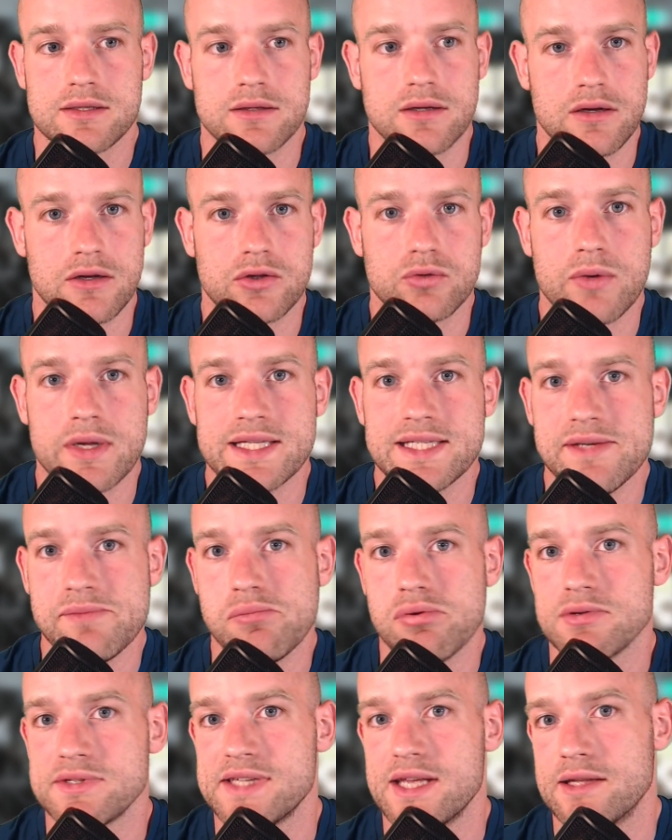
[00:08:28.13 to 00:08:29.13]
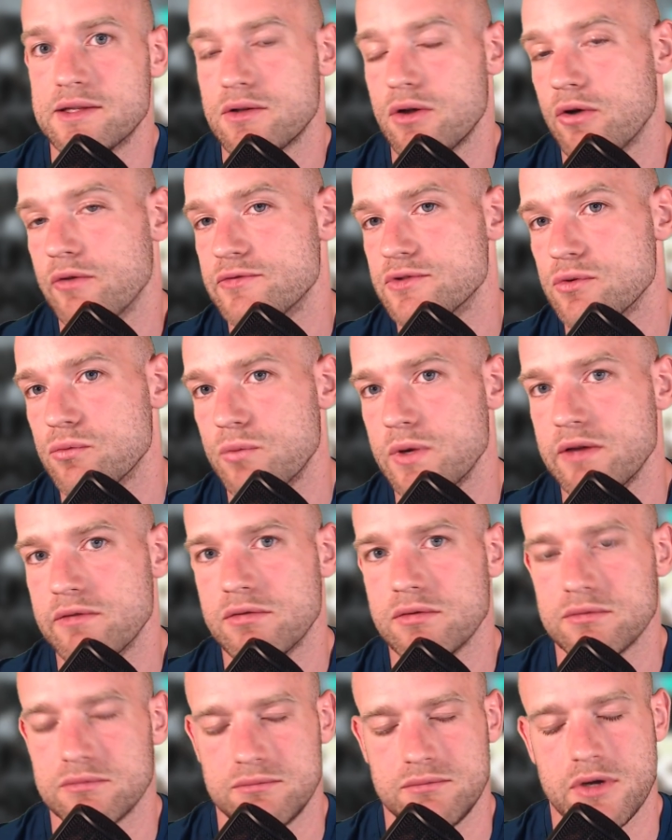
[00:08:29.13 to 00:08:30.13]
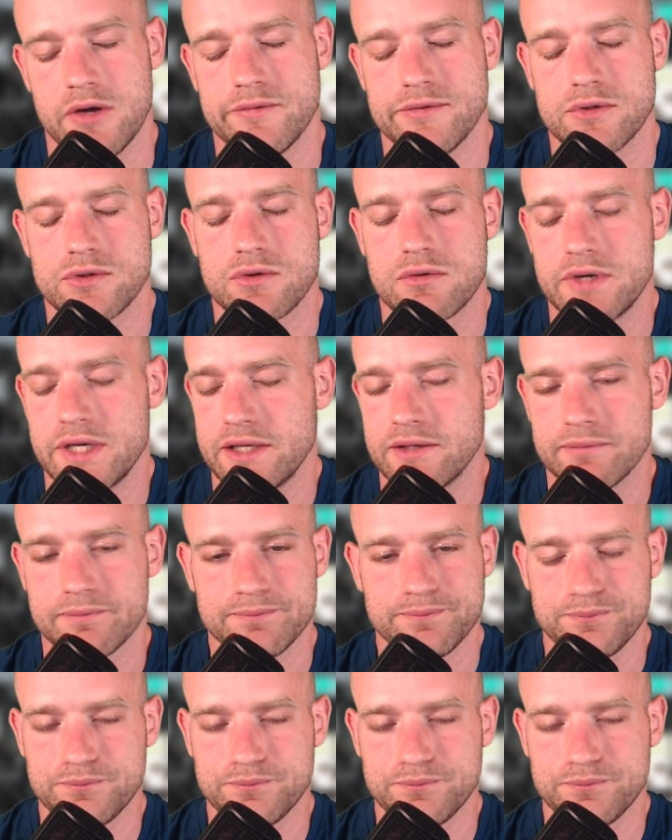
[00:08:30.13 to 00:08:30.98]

20% of the width of the screen.